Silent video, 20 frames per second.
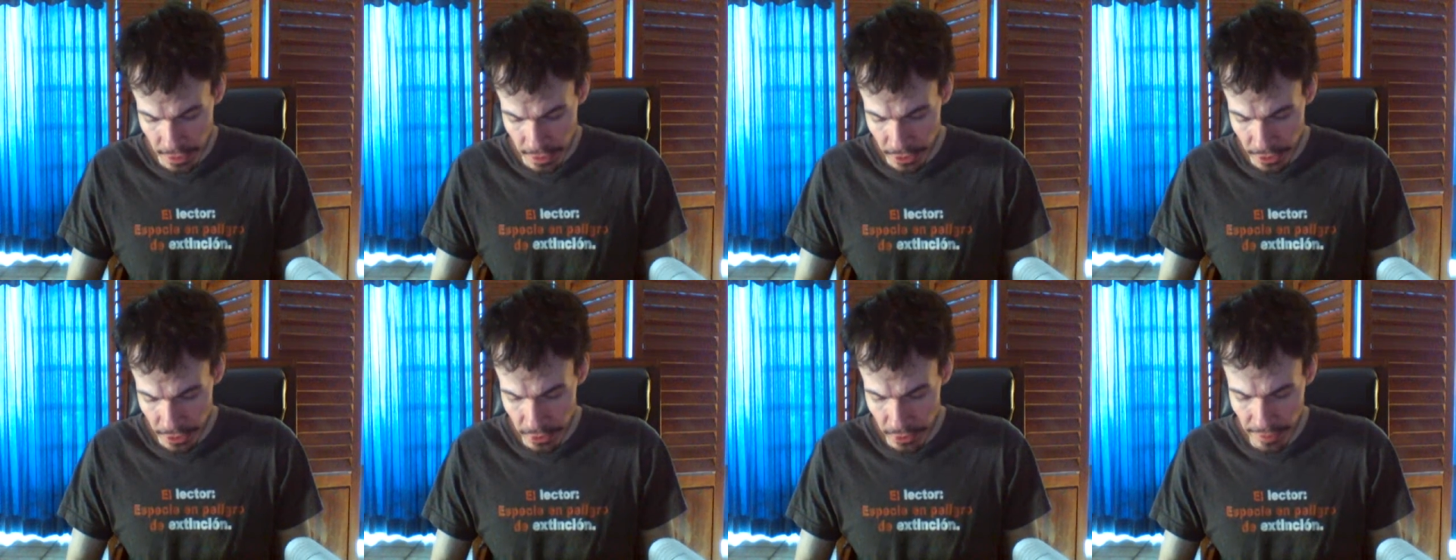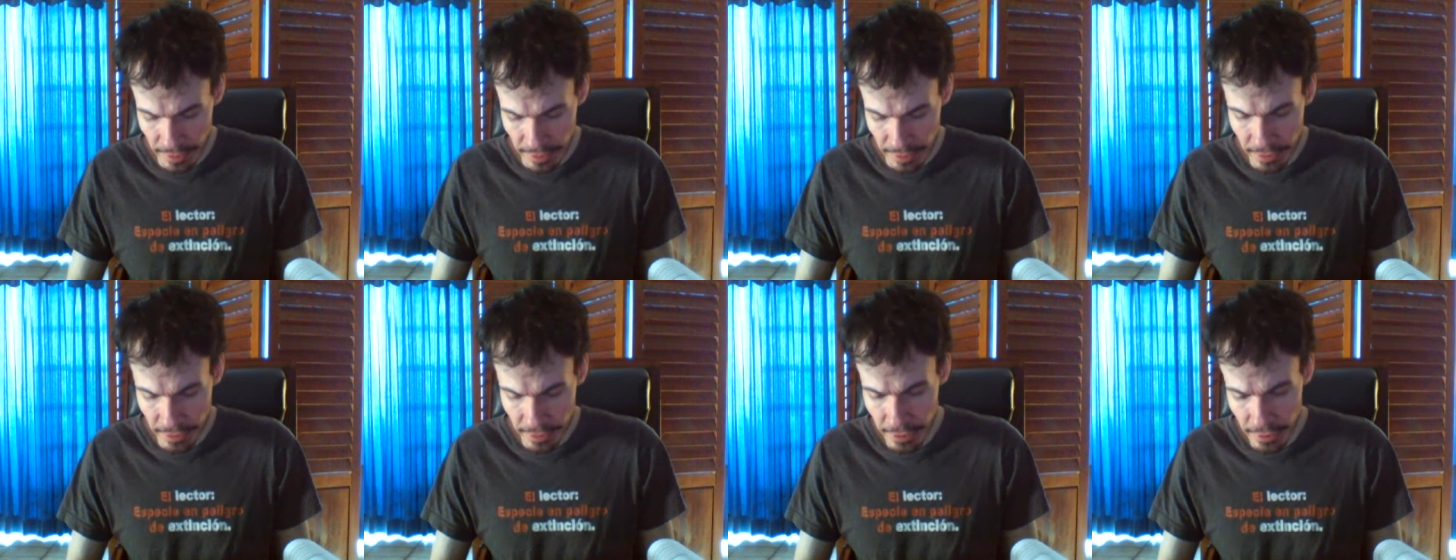You
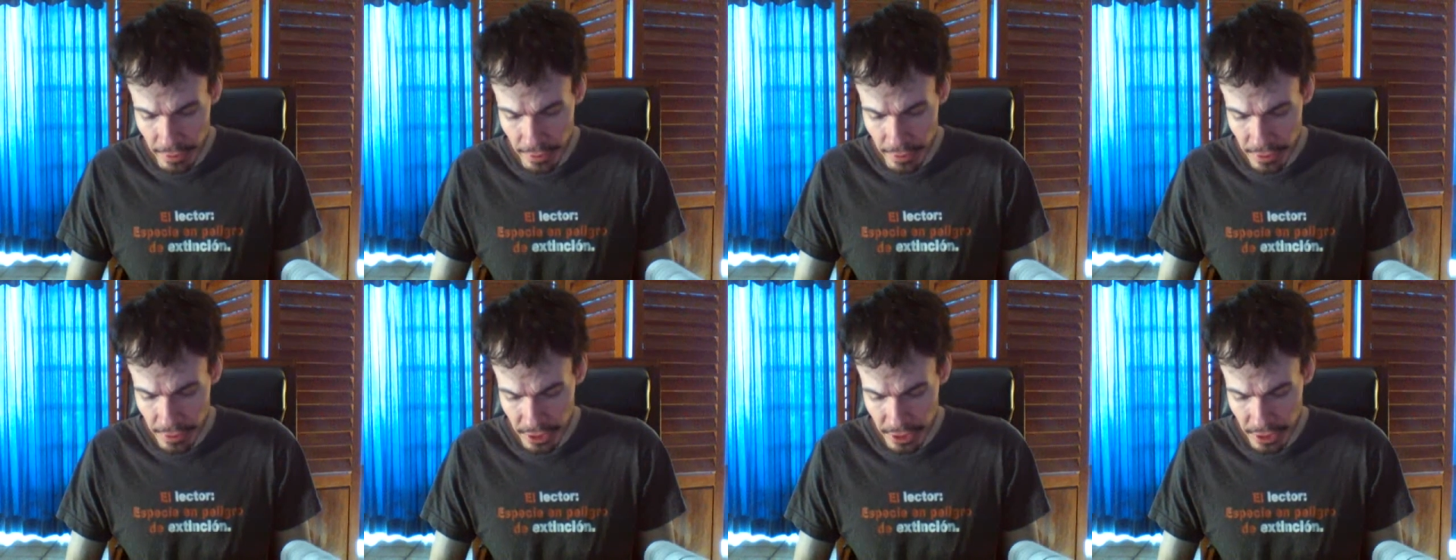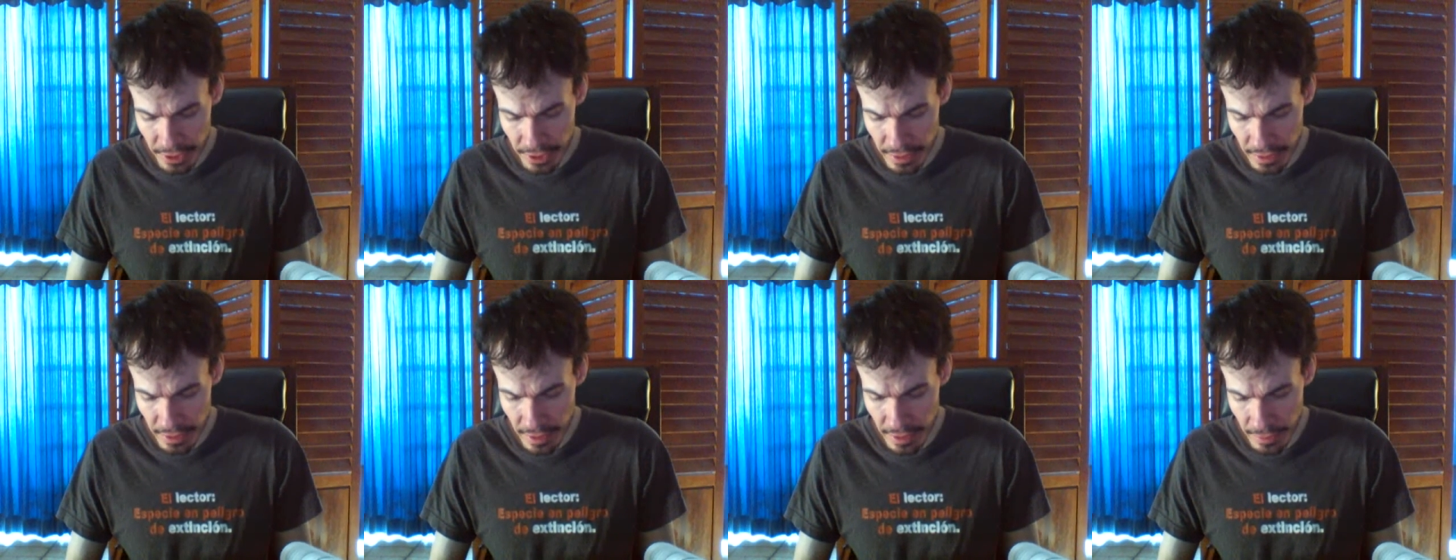have others such
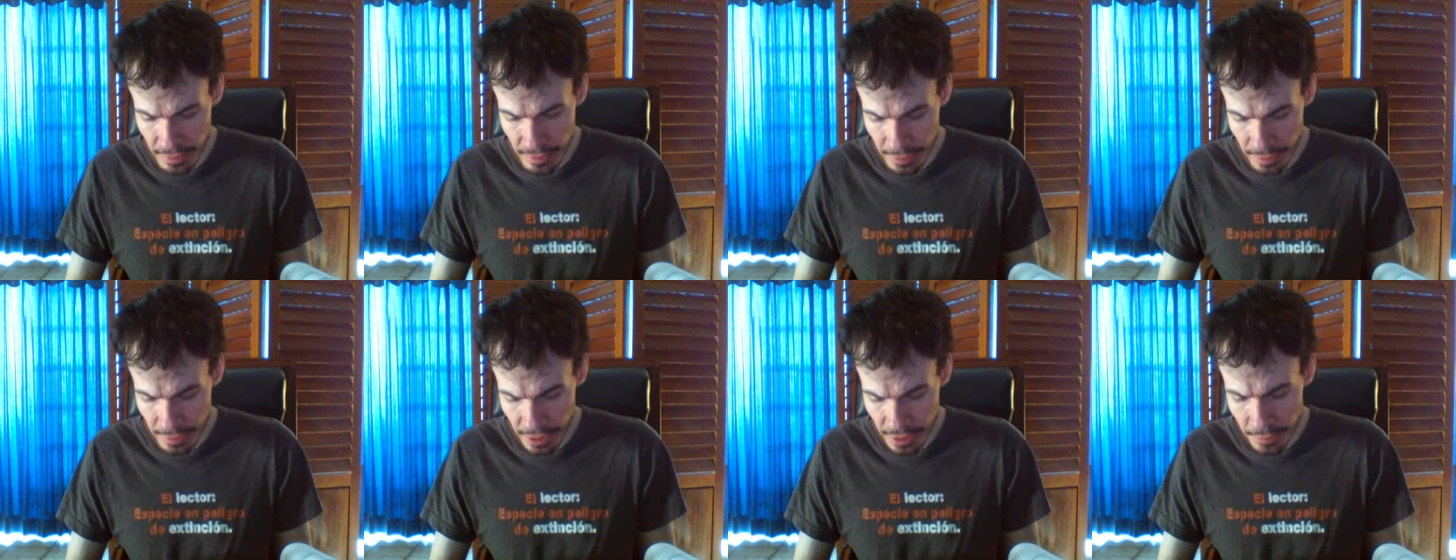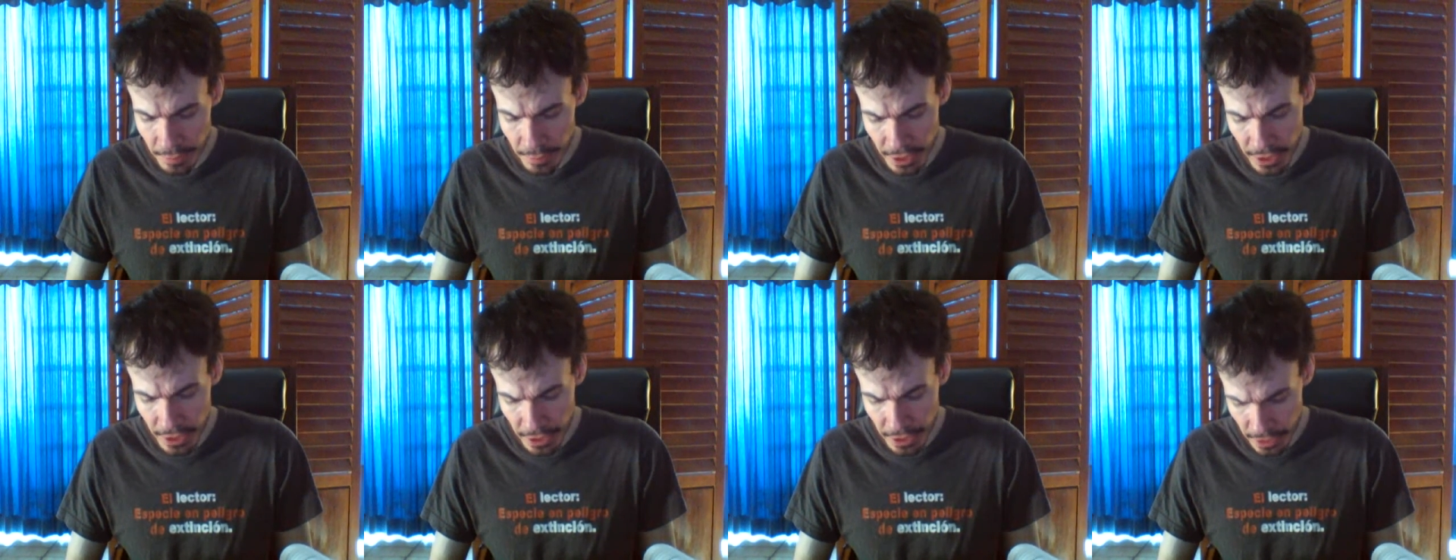as
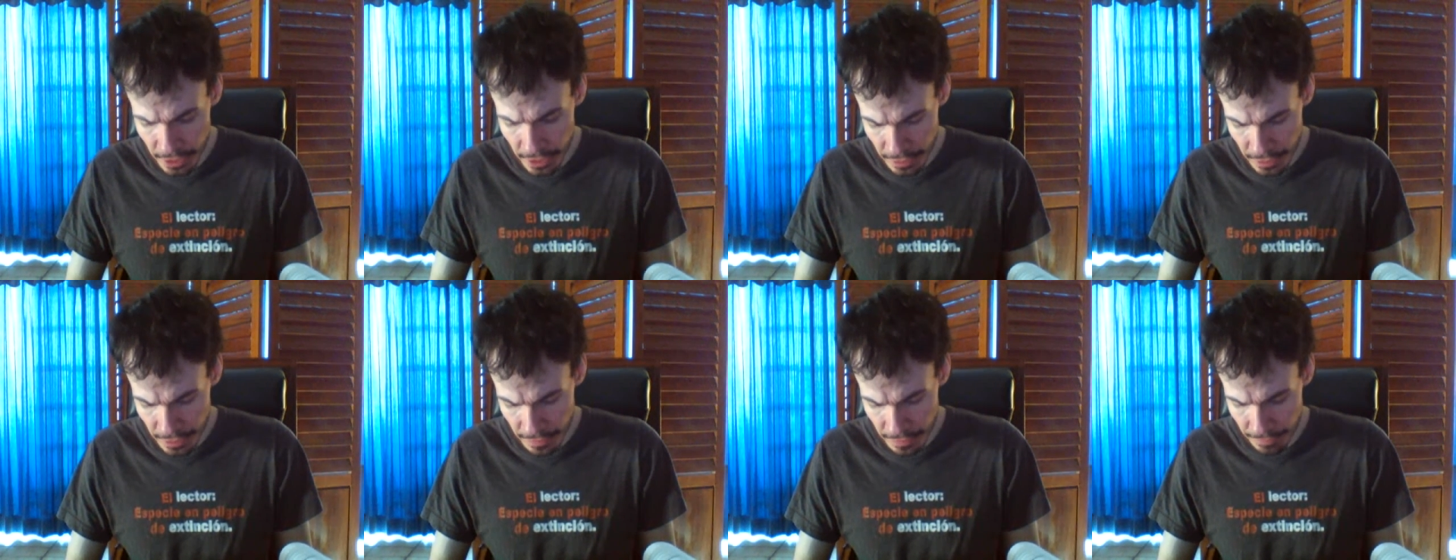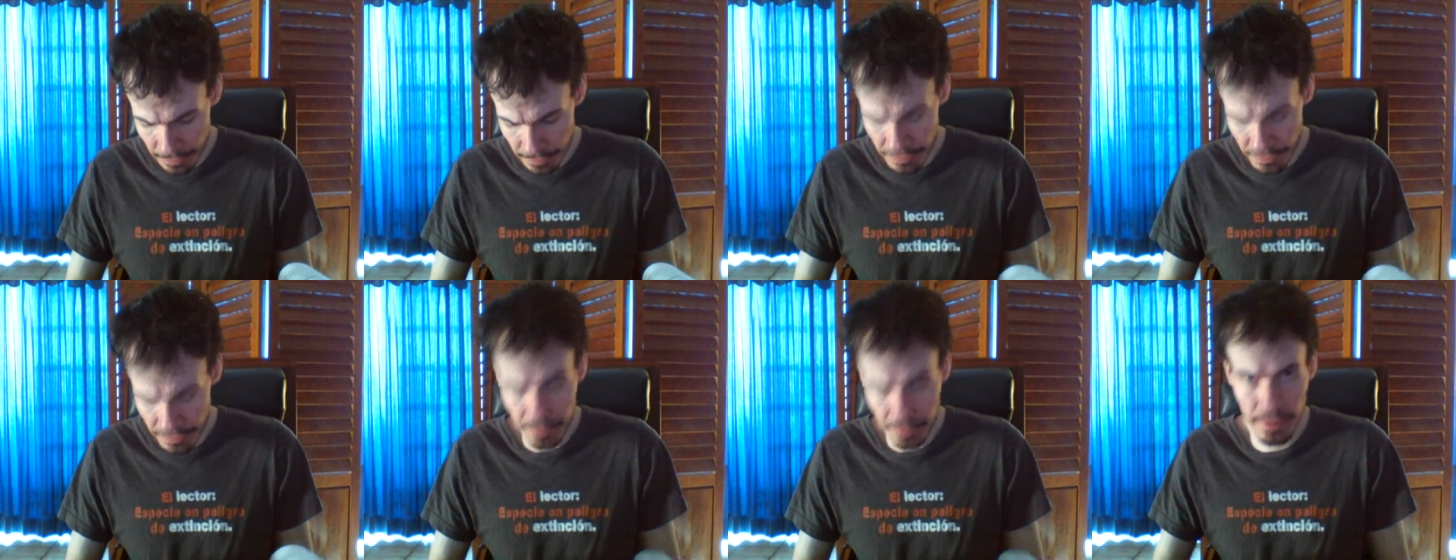Panopticon,
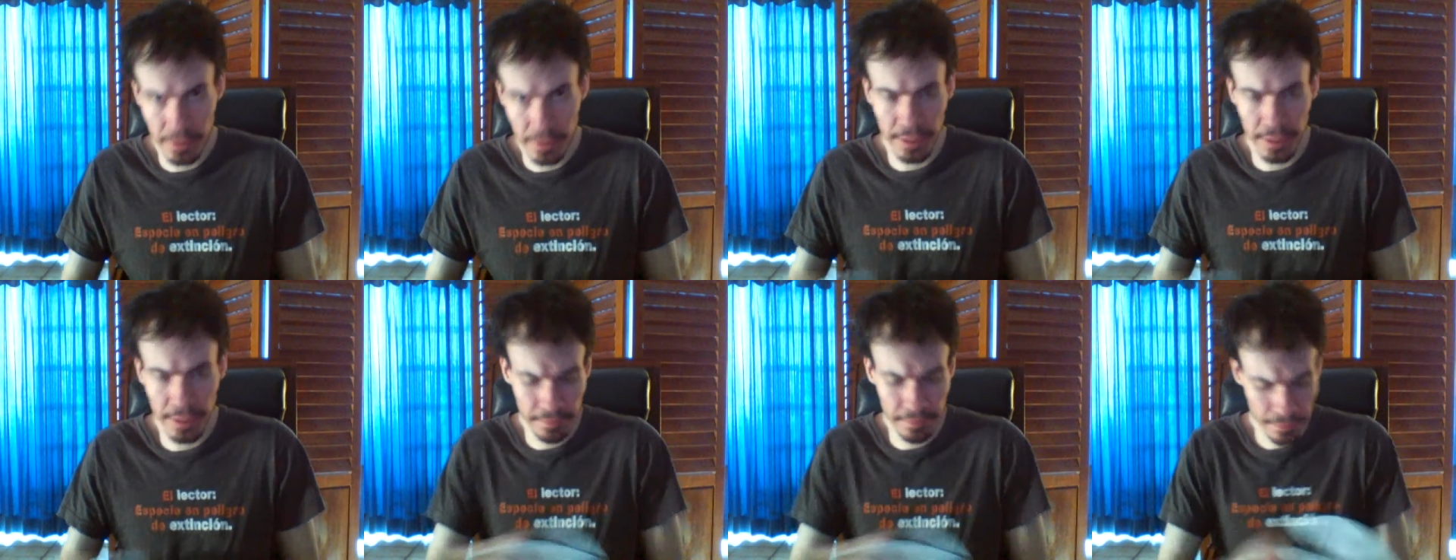Filtre,